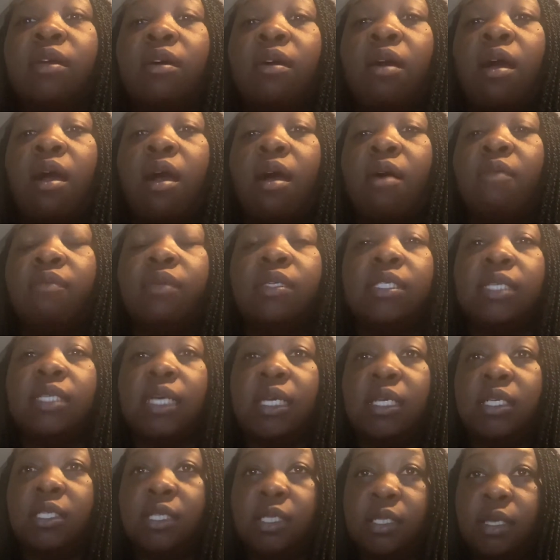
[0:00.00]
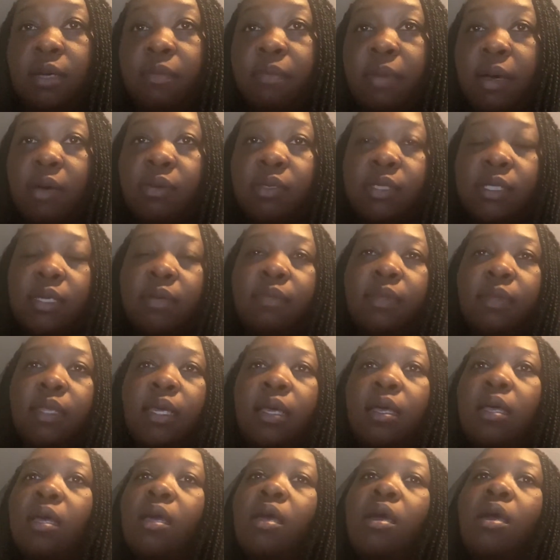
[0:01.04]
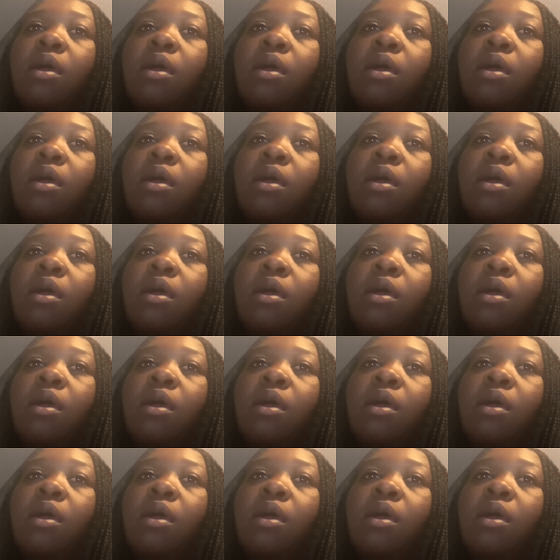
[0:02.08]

conversation about something,